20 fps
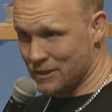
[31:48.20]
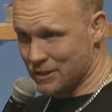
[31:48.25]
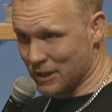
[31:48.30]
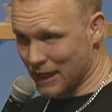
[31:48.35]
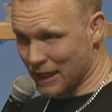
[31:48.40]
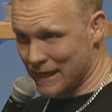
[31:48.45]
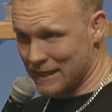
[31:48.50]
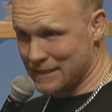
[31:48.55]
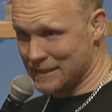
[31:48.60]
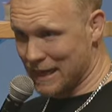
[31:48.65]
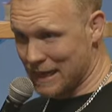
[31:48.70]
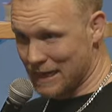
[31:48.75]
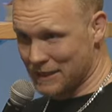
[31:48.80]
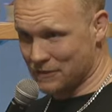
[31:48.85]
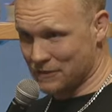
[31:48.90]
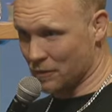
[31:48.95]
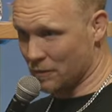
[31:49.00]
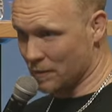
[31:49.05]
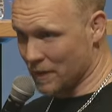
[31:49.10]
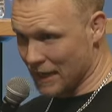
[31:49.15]
She lays
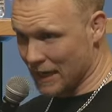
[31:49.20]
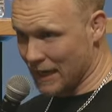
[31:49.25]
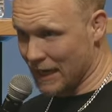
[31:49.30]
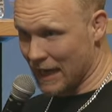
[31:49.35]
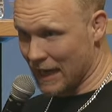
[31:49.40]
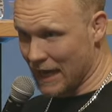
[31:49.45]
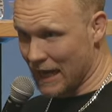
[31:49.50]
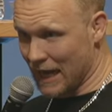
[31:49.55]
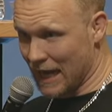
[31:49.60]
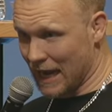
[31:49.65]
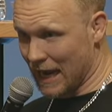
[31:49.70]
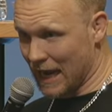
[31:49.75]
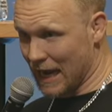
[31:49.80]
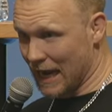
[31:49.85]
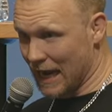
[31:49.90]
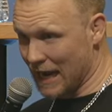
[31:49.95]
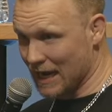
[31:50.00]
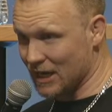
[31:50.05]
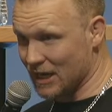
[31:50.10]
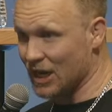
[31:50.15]
hands on me,
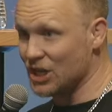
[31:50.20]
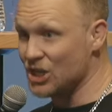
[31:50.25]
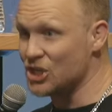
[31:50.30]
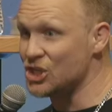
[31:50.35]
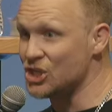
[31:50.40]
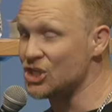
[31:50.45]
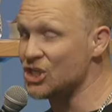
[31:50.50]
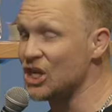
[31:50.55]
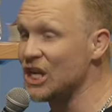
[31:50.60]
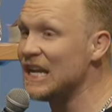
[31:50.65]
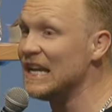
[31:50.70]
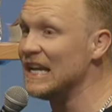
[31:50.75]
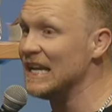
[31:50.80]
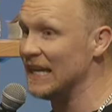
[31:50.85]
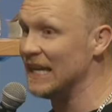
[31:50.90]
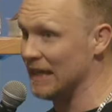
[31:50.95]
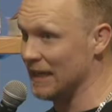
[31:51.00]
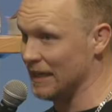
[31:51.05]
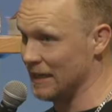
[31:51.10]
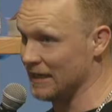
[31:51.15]
and
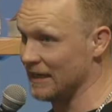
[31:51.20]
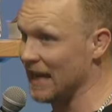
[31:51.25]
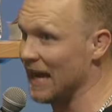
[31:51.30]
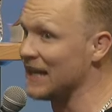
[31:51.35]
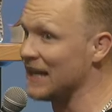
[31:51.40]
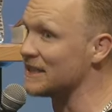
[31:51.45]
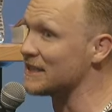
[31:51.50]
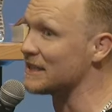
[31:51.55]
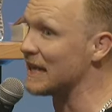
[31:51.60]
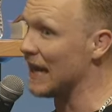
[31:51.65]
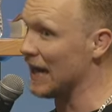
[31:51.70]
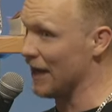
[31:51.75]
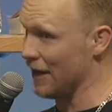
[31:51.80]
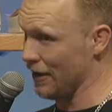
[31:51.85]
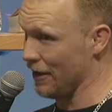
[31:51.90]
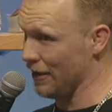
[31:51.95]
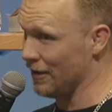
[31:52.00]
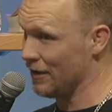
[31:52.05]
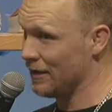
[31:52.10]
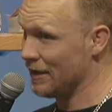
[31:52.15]
she got
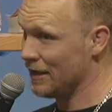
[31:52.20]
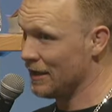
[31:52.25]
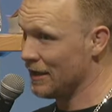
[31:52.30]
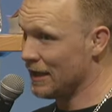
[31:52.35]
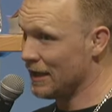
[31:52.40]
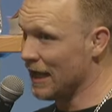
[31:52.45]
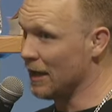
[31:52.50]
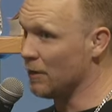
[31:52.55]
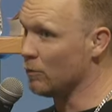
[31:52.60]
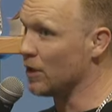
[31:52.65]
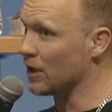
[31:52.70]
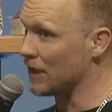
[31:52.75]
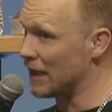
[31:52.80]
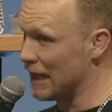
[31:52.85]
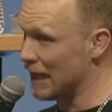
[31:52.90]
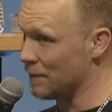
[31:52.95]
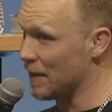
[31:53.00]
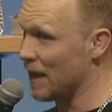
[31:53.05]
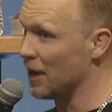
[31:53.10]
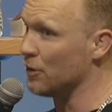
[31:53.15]
scared at what
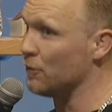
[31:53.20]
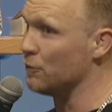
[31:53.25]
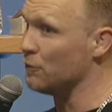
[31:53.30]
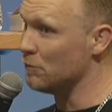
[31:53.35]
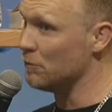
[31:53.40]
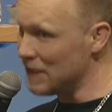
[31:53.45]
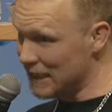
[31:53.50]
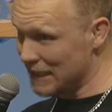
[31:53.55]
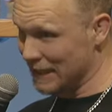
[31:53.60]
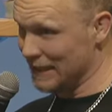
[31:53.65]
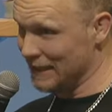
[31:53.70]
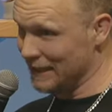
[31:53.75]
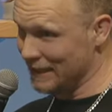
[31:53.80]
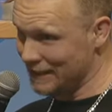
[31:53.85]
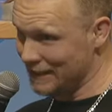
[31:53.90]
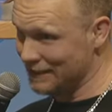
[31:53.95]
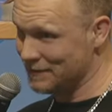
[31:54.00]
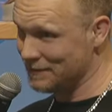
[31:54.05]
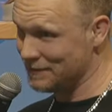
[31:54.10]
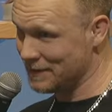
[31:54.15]
came out of
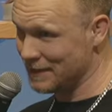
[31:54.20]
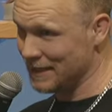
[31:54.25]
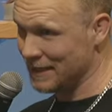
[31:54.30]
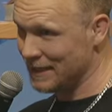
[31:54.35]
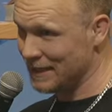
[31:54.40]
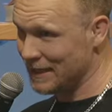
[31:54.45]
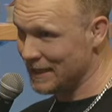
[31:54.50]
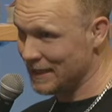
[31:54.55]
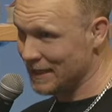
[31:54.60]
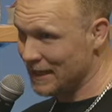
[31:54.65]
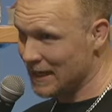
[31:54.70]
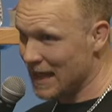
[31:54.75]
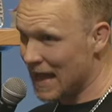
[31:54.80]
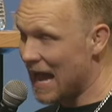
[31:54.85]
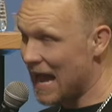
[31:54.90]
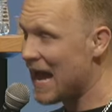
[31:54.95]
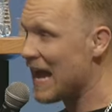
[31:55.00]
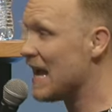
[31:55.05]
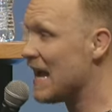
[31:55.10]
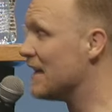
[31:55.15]
me.
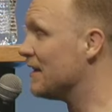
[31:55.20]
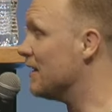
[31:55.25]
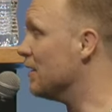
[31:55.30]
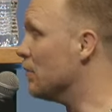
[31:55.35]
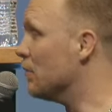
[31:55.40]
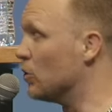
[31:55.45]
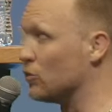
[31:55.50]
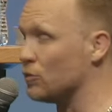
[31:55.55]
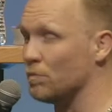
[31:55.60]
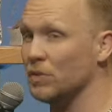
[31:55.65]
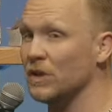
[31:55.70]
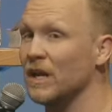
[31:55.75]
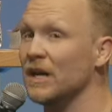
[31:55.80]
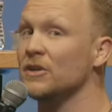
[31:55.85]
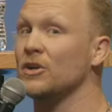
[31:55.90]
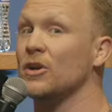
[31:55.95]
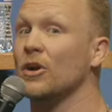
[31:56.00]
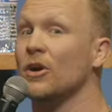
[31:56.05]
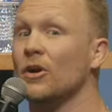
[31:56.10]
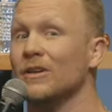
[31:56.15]
I had the most
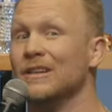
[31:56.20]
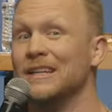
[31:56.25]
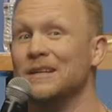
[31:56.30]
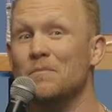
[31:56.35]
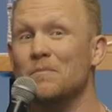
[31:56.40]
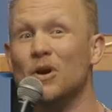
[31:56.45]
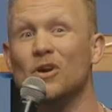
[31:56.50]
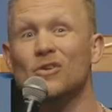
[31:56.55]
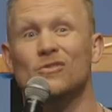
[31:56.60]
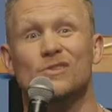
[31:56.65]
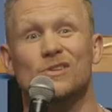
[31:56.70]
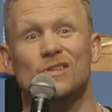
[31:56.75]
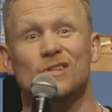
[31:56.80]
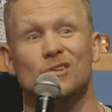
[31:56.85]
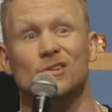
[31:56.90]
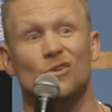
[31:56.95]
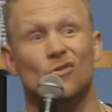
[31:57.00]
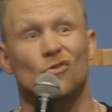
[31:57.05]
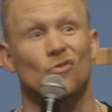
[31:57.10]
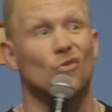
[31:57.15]
blood-curdling,
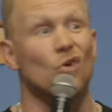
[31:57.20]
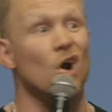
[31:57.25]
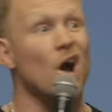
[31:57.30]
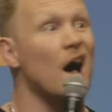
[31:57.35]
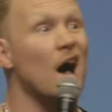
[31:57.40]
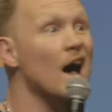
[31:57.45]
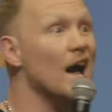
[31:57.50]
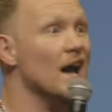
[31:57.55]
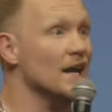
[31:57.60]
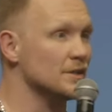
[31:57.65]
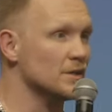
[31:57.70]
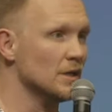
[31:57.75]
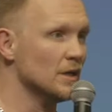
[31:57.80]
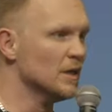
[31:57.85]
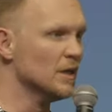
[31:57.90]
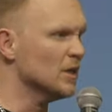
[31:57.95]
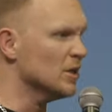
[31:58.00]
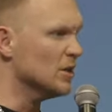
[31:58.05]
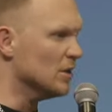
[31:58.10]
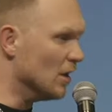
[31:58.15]
murderous cries.
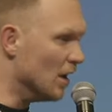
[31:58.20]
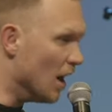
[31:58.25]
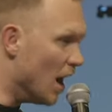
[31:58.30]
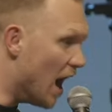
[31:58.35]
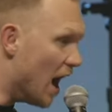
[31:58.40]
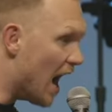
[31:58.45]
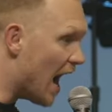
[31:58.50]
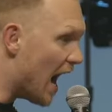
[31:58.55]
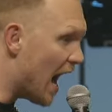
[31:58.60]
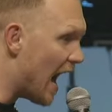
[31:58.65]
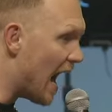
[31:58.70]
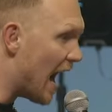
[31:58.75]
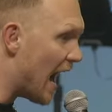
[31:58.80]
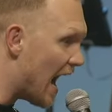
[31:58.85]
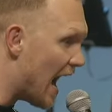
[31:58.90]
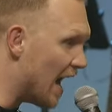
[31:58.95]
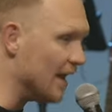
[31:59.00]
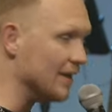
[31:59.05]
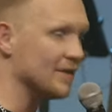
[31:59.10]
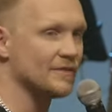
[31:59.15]

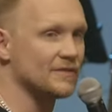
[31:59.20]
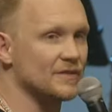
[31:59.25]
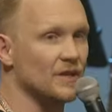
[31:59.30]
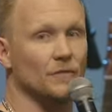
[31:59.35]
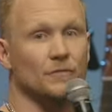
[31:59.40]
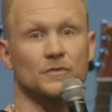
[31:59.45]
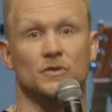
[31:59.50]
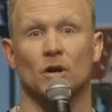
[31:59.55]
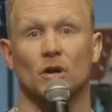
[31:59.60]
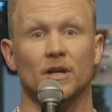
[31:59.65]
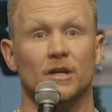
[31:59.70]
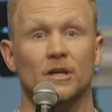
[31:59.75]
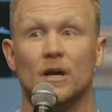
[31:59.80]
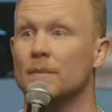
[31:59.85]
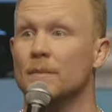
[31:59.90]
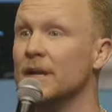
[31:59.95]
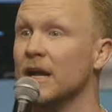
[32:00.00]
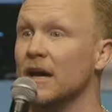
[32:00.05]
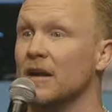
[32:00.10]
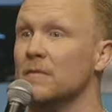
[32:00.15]
Ah, stuff started
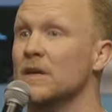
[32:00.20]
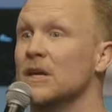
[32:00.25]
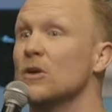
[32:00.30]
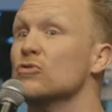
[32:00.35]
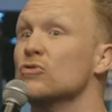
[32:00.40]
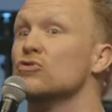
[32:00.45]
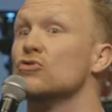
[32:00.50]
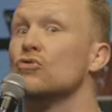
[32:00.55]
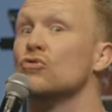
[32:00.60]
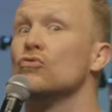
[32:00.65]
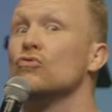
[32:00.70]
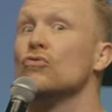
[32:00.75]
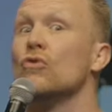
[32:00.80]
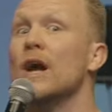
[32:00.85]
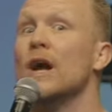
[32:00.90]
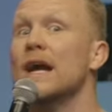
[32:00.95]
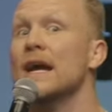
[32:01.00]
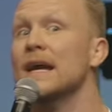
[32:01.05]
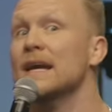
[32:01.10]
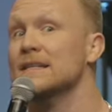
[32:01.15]
coming out of me. It was
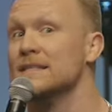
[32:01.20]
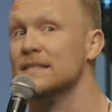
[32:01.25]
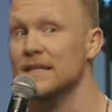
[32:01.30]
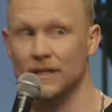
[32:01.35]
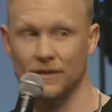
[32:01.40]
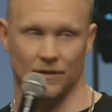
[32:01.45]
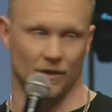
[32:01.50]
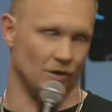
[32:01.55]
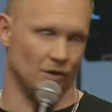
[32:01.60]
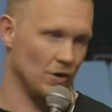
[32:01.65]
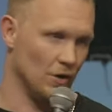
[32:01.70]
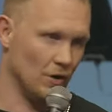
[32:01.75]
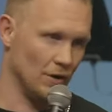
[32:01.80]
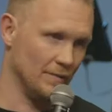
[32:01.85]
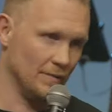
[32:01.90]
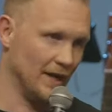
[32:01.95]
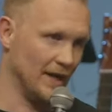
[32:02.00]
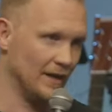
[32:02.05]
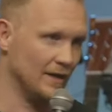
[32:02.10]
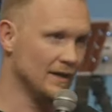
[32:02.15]
crazy in the
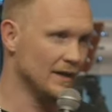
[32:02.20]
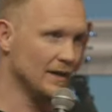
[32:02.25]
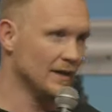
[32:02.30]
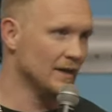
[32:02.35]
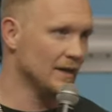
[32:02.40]
car, man.